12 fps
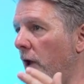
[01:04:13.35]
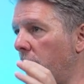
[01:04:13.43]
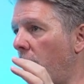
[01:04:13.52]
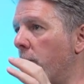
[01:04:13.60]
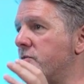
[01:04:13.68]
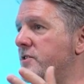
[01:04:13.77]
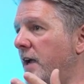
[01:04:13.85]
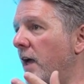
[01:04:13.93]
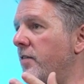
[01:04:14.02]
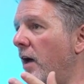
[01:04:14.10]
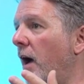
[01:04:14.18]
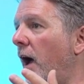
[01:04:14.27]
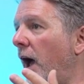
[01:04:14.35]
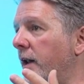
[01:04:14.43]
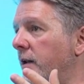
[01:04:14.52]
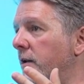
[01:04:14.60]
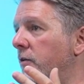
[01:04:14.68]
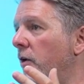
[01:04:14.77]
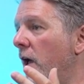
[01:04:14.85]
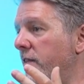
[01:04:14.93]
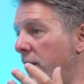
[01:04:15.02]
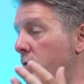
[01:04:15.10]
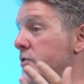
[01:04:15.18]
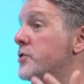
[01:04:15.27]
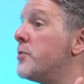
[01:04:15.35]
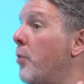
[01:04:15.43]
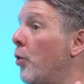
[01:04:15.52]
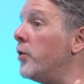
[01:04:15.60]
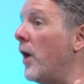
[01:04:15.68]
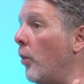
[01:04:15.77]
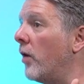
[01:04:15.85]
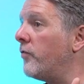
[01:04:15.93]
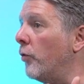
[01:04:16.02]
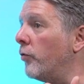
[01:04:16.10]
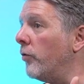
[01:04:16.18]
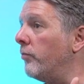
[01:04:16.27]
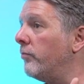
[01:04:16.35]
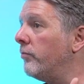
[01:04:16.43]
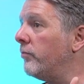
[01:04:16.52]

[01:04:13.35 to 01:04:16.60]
comes together, and there is a support network for them.